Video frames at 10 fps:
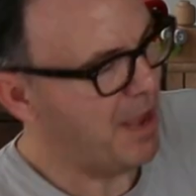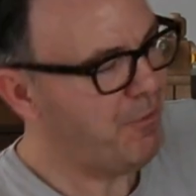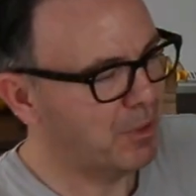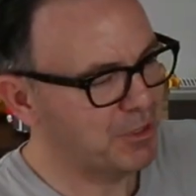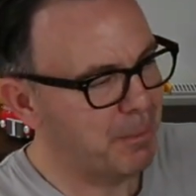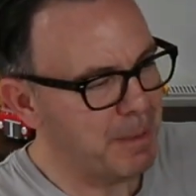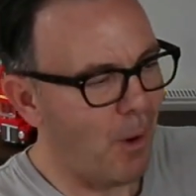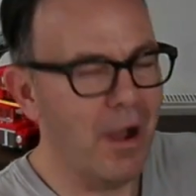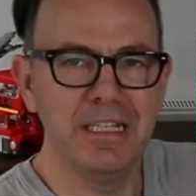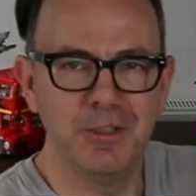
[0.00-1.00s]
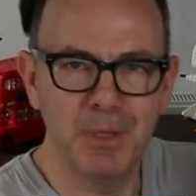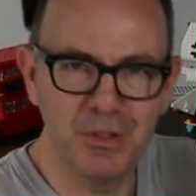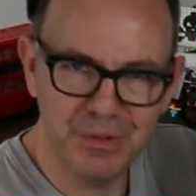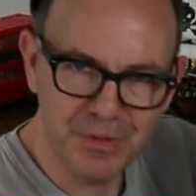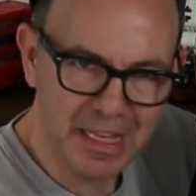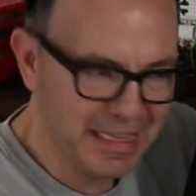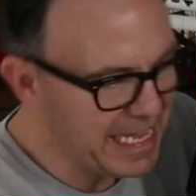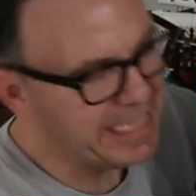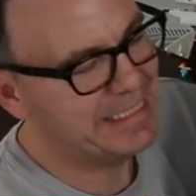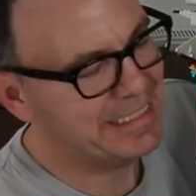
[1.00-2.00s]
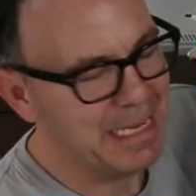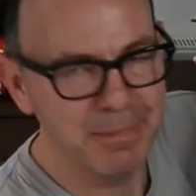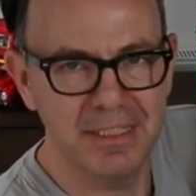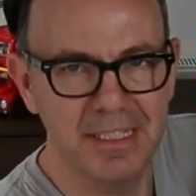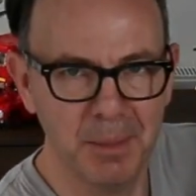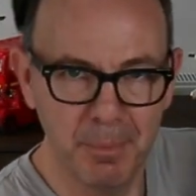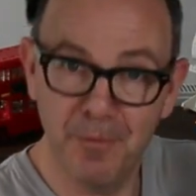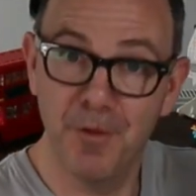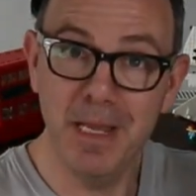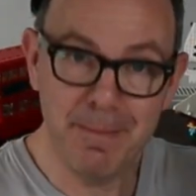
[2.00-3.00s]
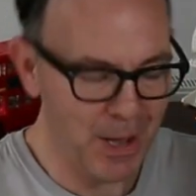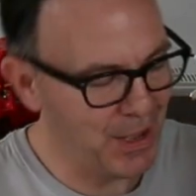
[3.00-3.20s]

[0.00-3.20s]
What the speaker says: everyone's going to be buying this because of the entertainment system. But for me